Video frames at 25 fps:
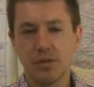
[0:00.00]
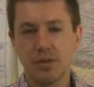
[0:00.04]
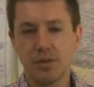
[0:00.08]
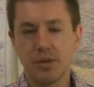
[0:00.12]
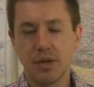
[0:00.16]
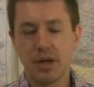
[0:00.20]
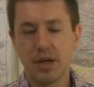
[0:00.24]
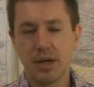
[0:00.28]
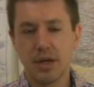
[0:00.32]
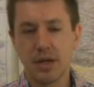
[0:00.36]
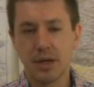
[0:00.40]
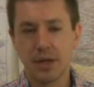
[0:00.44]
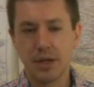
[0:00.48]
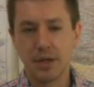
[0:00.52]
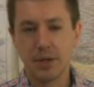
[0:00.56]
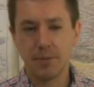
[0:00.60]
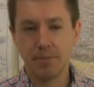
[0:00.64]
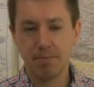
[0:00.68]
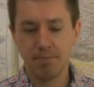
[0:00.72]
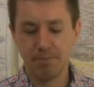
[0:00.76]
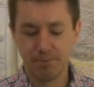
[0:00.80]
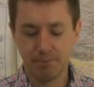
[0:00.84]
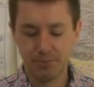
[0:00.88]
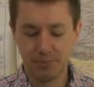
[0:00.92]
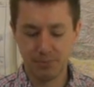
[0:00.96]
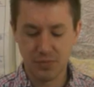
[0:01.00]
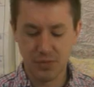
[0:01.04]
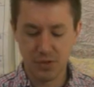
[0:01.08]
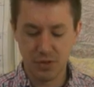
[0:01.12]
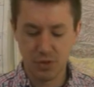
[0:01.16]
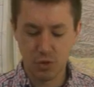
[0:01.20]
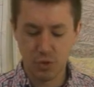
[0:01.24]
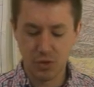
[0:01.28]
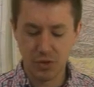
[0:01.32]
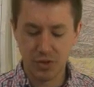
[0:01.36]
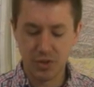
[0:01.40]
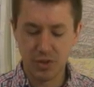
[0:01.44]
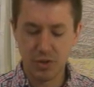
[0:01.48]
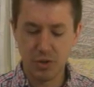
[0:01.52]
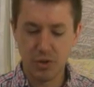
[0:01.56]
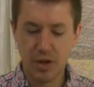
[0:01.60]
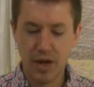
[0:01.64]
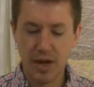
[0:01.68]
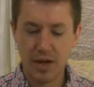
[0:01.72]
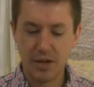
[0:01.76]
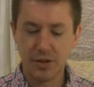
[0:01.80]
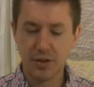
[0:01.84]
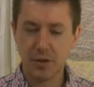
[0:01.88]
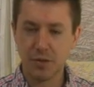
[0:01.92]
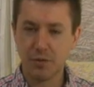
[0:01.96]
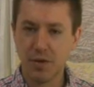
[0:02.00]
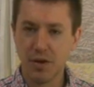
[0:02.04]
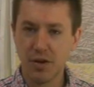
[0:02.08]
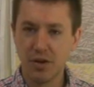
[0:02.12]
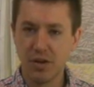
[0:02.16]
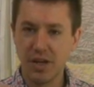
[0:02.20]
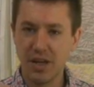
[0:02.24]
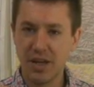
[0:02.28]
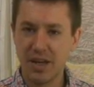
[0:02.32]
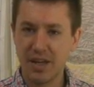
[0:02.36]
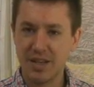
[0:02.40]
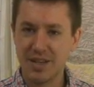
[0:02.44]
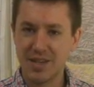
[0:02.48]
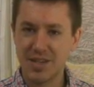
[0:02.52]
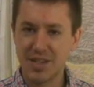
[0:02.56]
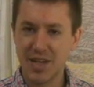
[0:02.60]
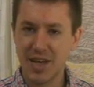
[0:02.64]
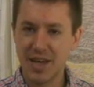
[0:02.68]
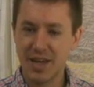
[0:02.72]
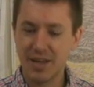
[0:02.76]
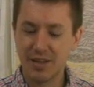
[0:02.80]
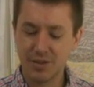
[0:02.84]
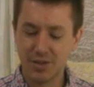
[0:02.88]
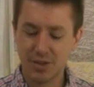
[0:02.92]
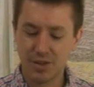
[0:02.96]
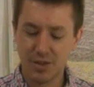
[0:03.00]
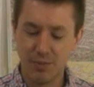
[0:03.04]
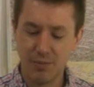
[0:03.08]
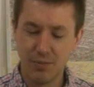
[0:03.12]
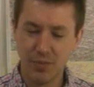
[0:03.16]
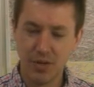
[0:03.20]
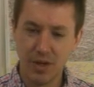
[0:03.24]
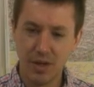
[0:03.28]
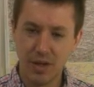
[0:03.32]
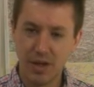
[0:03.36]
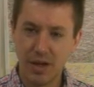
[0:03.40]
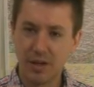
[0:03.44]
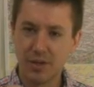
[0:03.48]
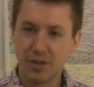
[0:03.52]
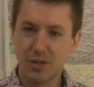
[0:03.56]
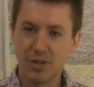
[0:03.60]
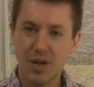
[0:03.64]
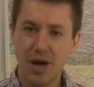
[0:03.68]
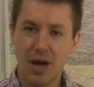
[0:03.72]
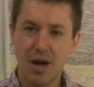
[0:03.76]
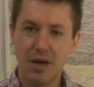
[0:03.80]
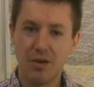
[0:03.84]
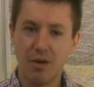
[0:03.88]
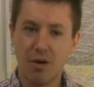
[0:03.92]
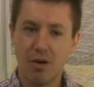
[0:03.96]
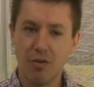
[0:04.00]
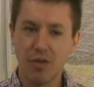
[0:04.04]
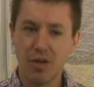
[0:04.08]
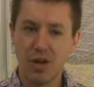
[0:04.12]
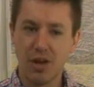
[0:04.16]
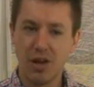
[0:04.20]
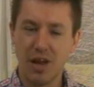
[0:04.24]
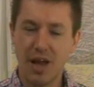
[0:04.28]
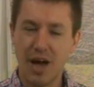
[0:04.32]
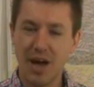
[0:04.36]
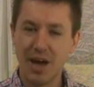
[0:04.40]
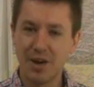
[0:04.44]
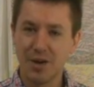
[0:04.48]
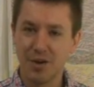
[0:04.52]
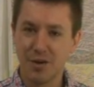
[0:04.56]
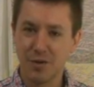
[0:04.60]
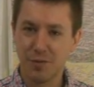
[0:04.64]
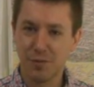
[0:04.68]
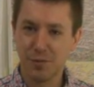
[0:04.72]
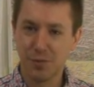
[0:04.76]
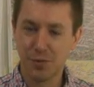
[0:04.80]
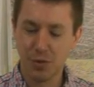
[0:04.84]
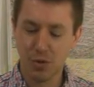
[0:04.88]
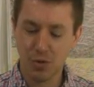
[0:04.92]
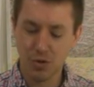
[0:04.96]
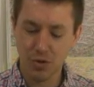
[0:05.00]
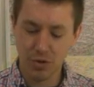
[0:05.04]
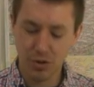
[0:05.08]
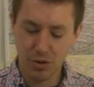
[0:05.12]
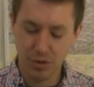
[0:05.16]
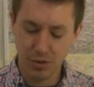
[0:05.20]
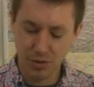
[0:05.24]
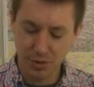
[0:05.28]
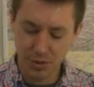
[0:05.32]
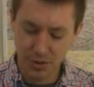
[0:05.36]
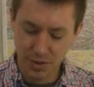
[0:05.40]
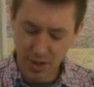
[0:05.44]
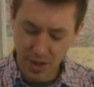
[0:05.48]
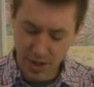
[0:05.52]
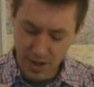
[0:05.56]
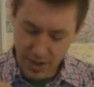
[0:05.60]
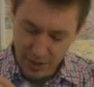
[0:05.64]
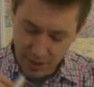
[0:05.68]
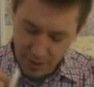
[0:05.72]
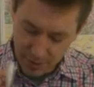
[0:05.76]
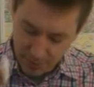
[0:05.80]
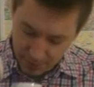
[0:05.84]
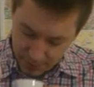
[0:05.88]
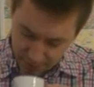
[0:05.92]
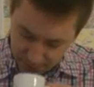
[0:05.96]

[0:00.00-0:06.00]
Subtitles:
So it still has a fairly intense, it's not on the lighter floral side.